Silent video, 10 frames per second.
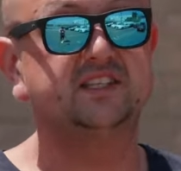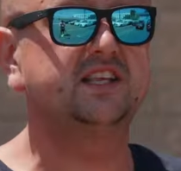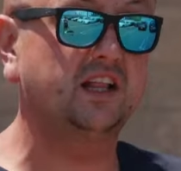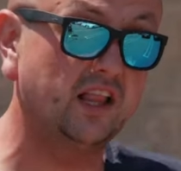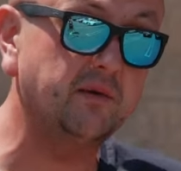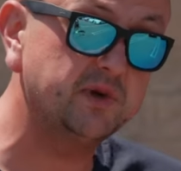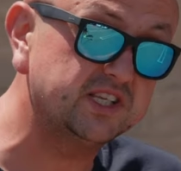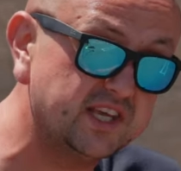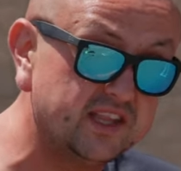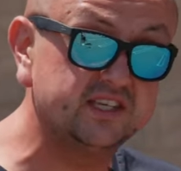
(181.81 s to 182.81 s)
It's not like
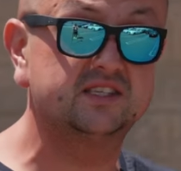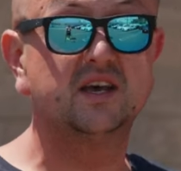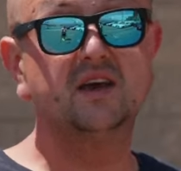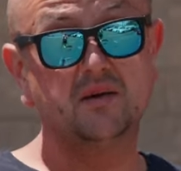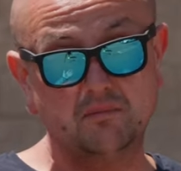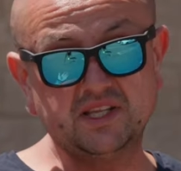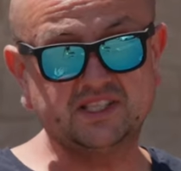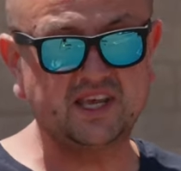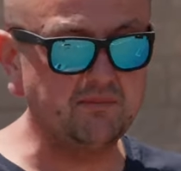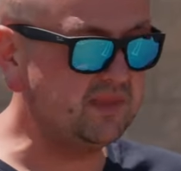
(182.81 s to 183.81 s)
Mercedes, but
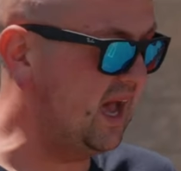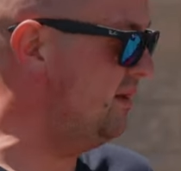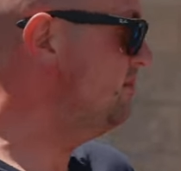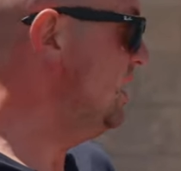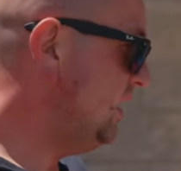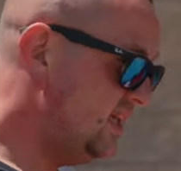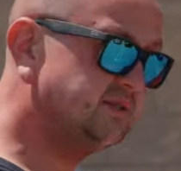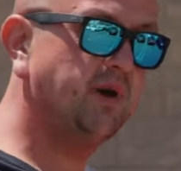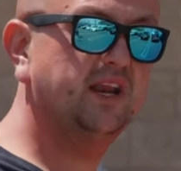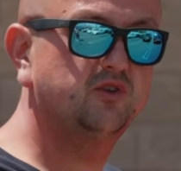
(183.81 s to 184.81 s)
same time, it's
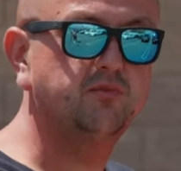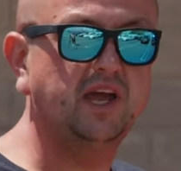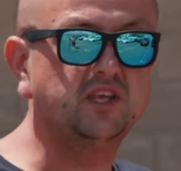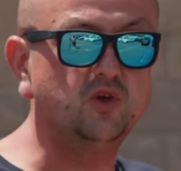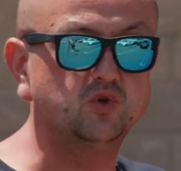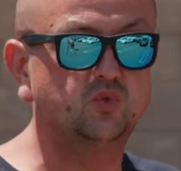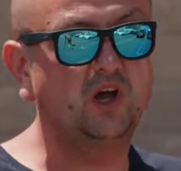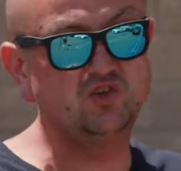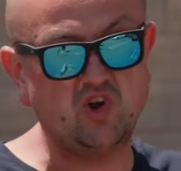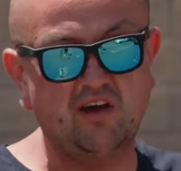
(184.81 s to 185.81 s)
better to buy the used
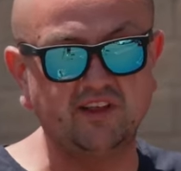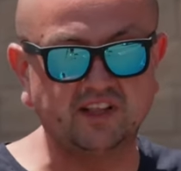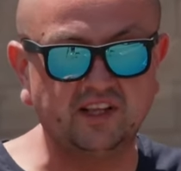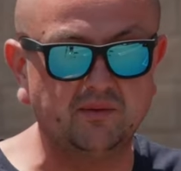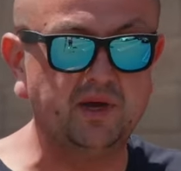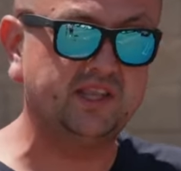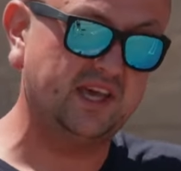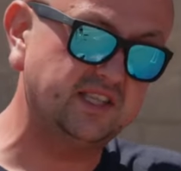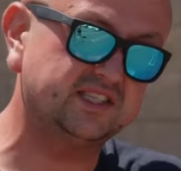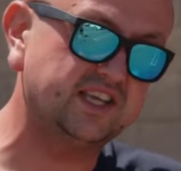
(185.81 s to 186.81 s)
one, drive it a little bit
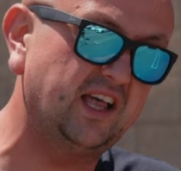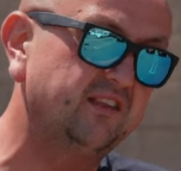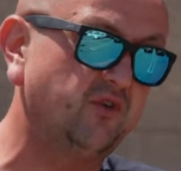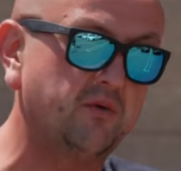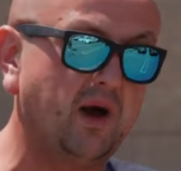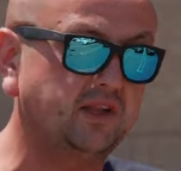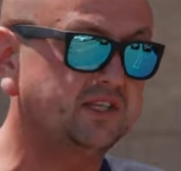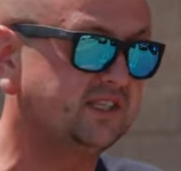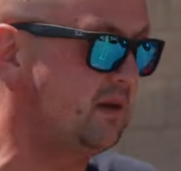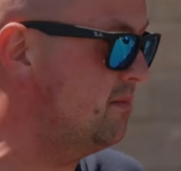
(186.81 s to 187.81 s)
and sell it for about the
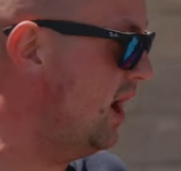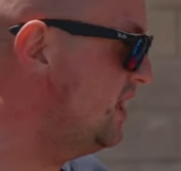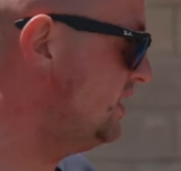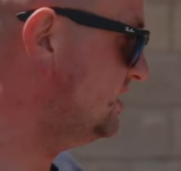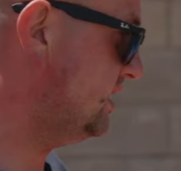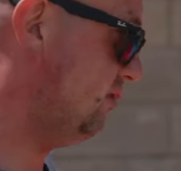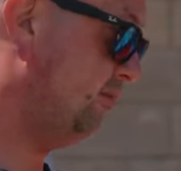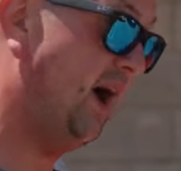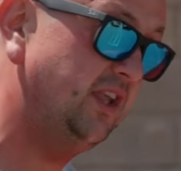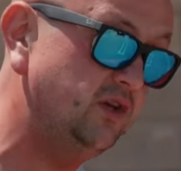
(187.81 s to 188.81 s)
same money instead of
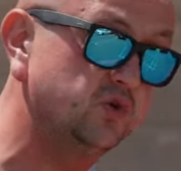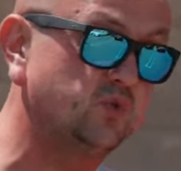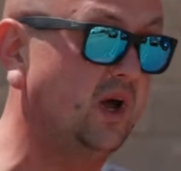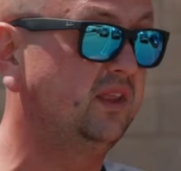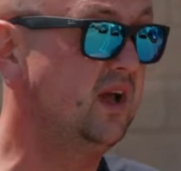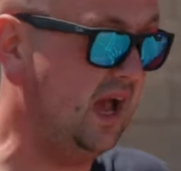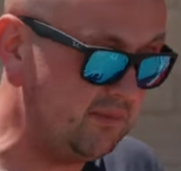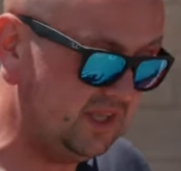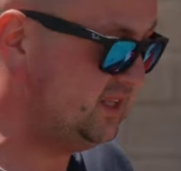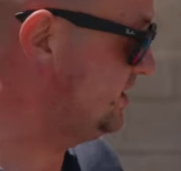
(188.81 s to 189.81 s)
buying used one. I
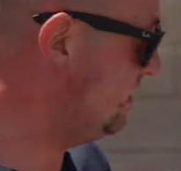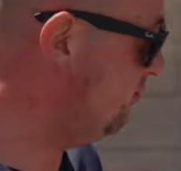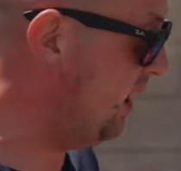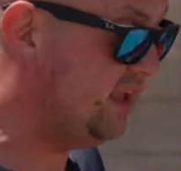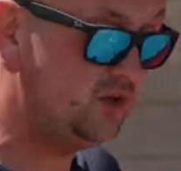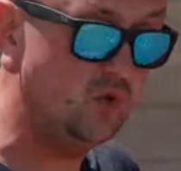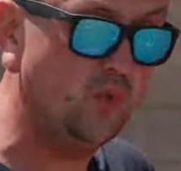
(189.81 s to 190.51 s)
mean, instead of buying a new